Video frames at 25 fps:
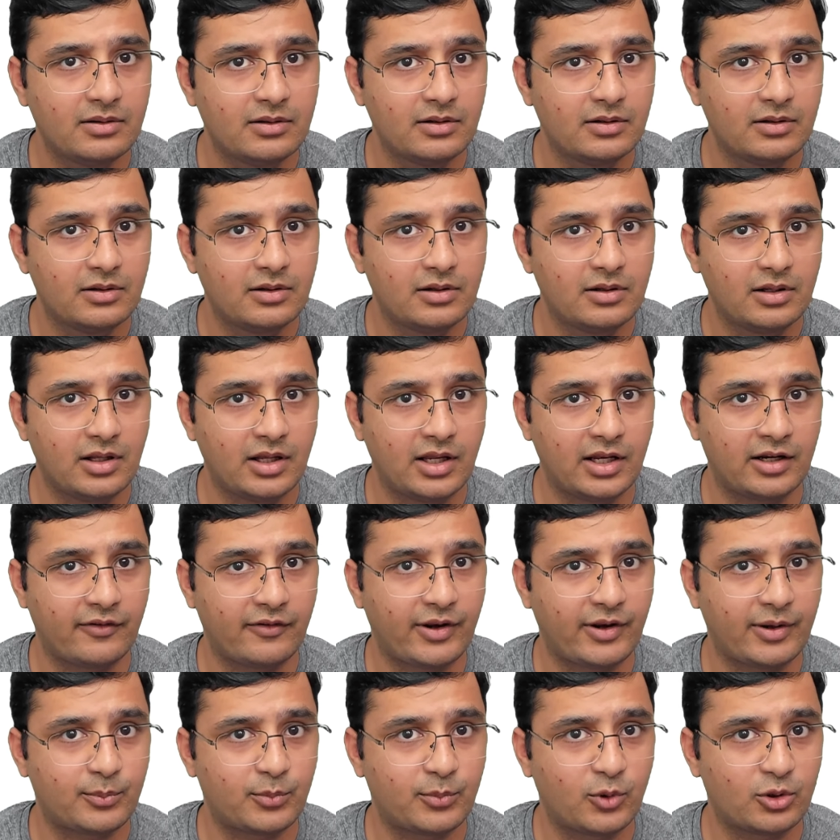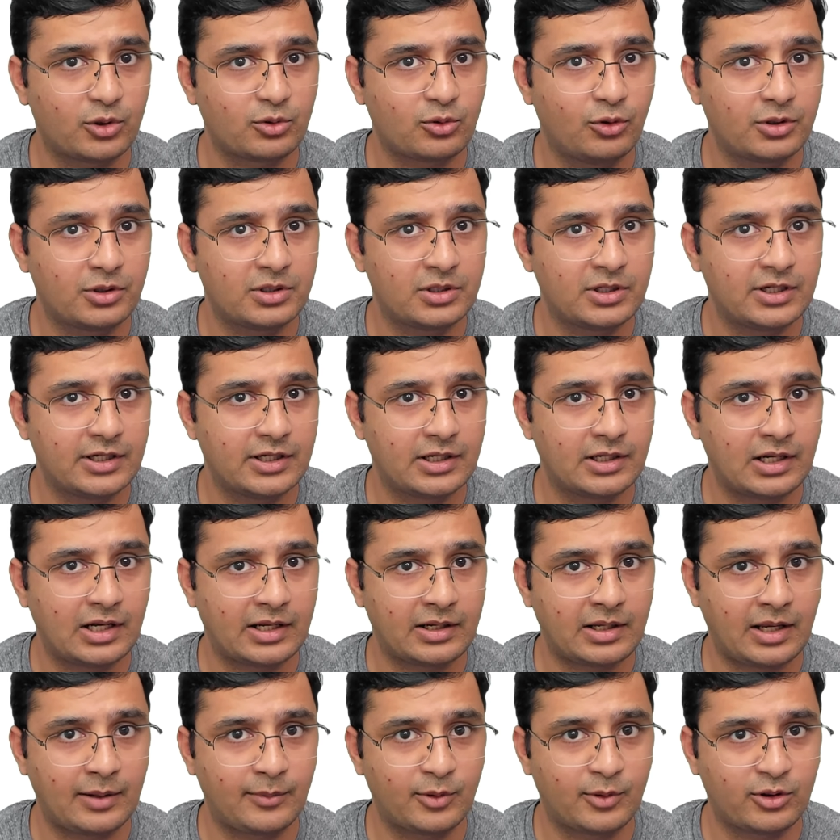And if I put code here, like I'm
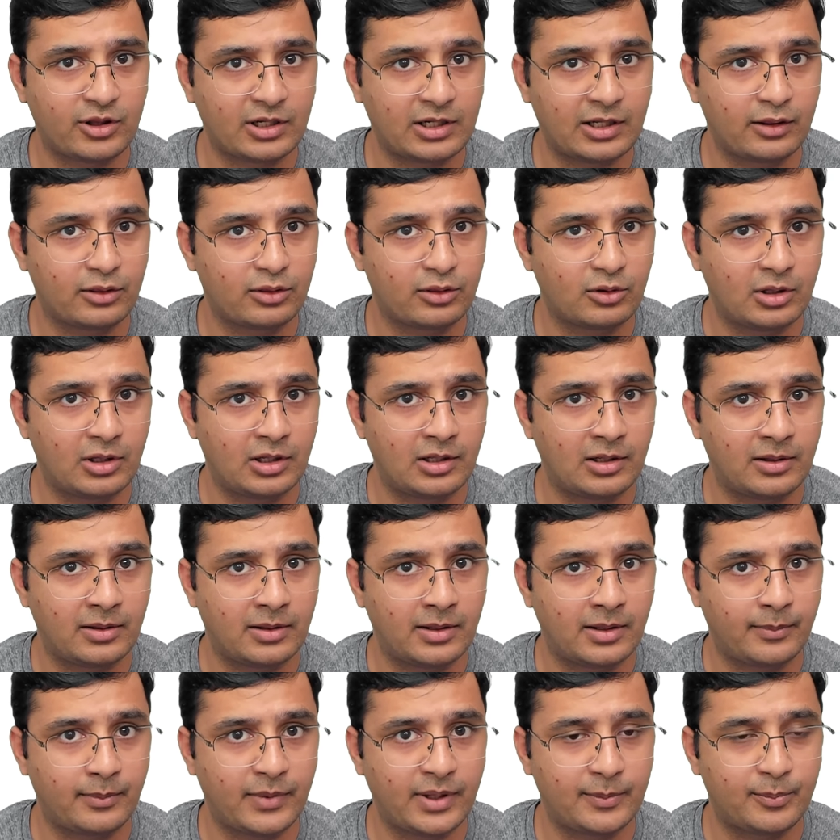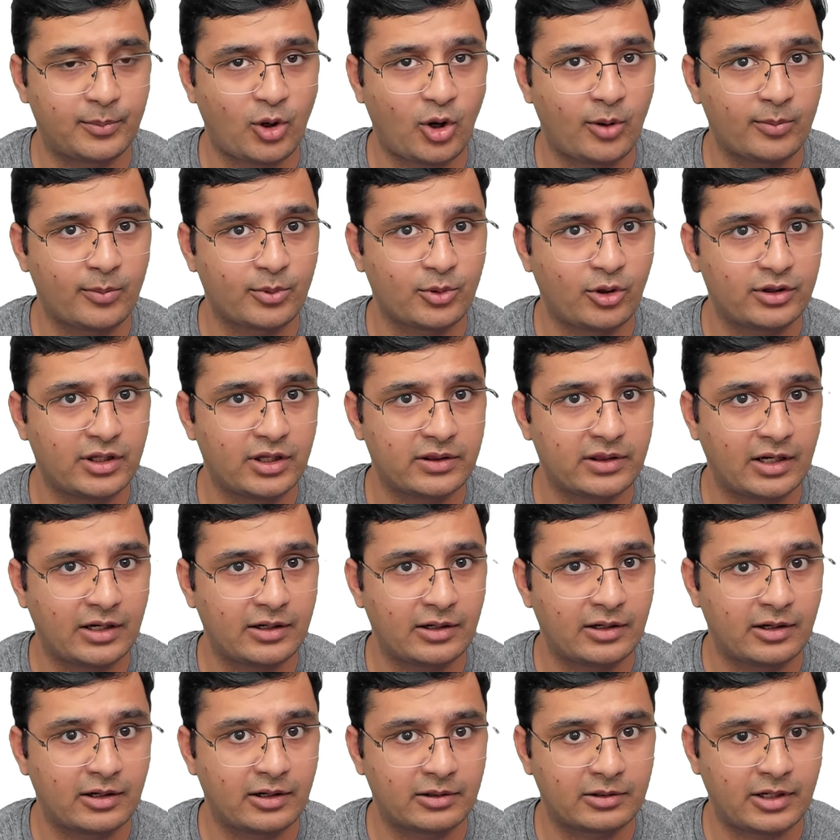going to say console, my prompt on this and
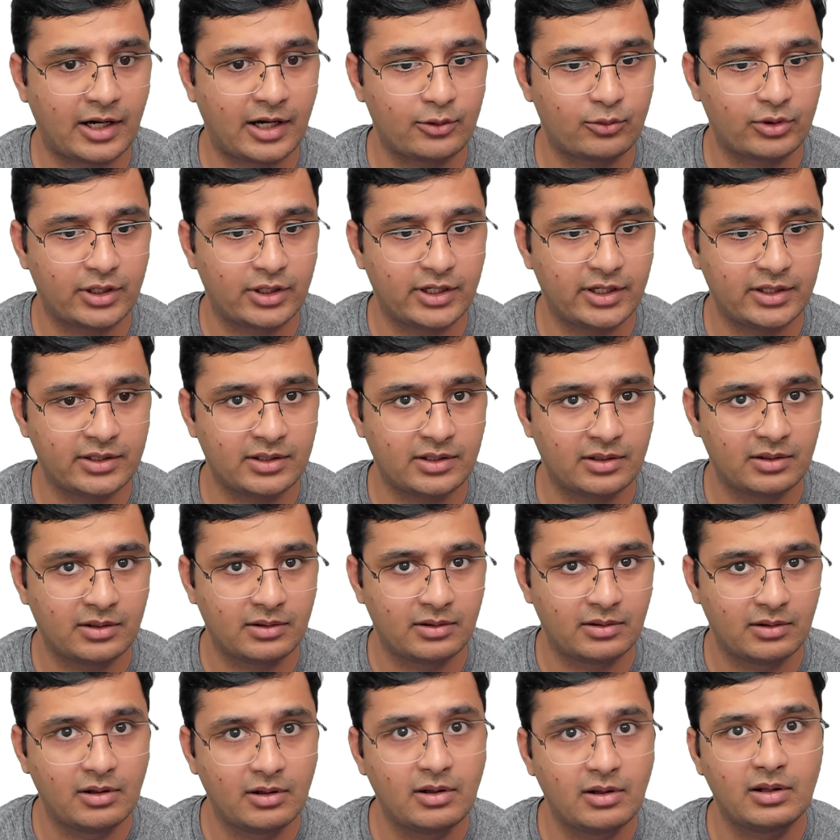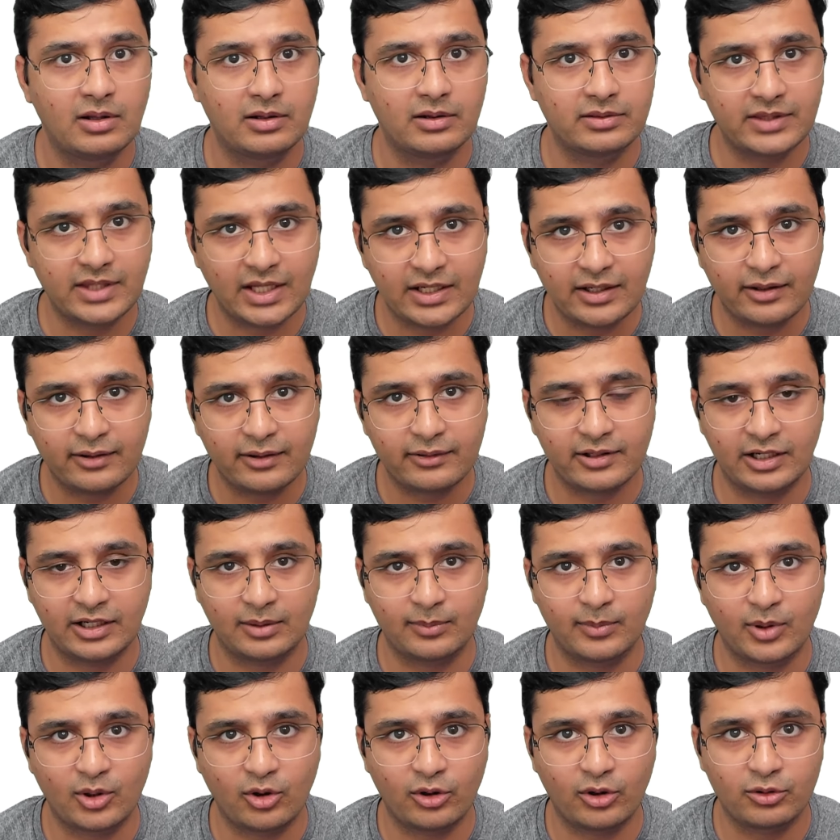try to run it, then it's running
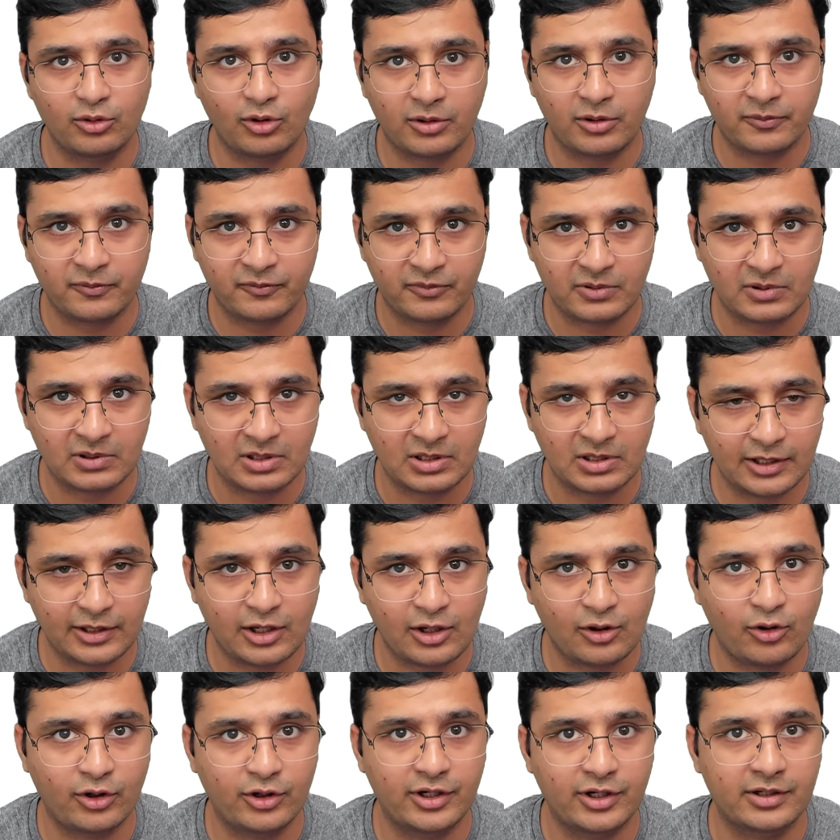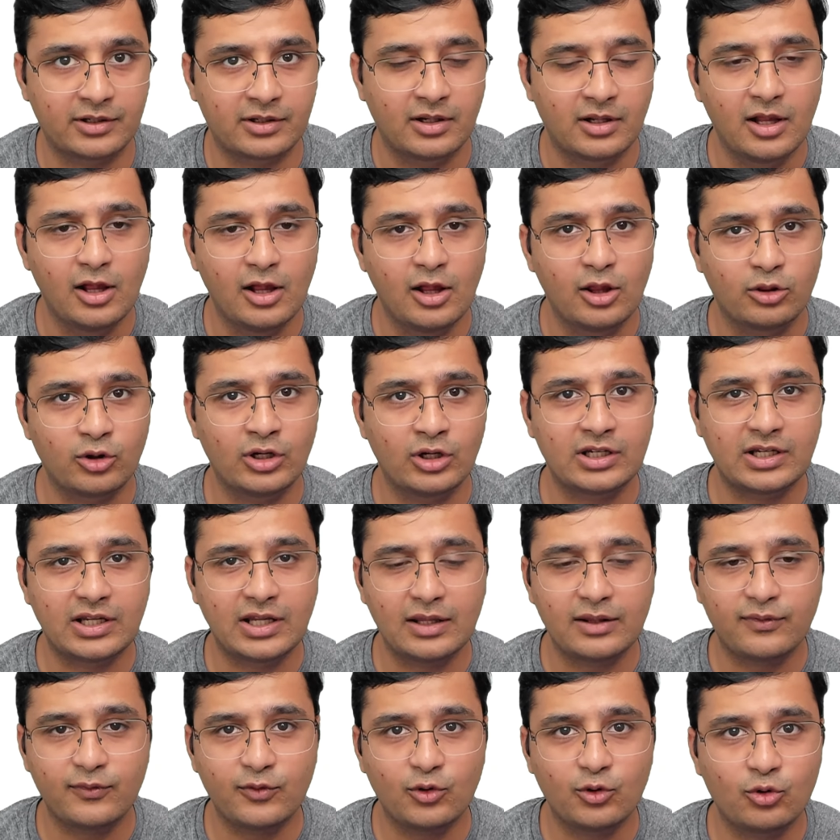because you're clicking on it. So in case if
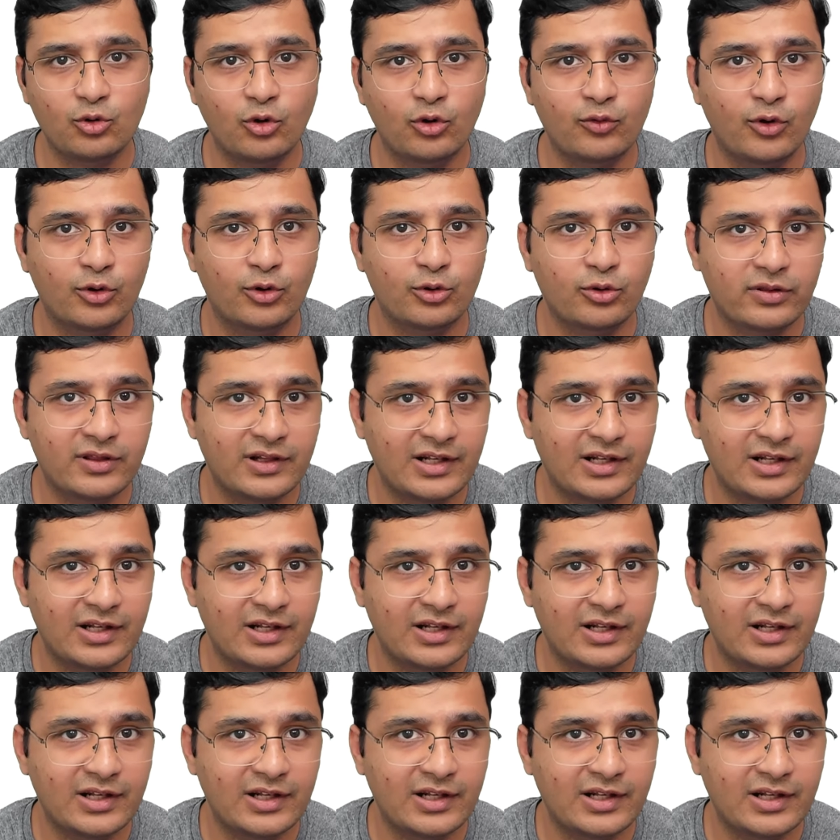you don't want to select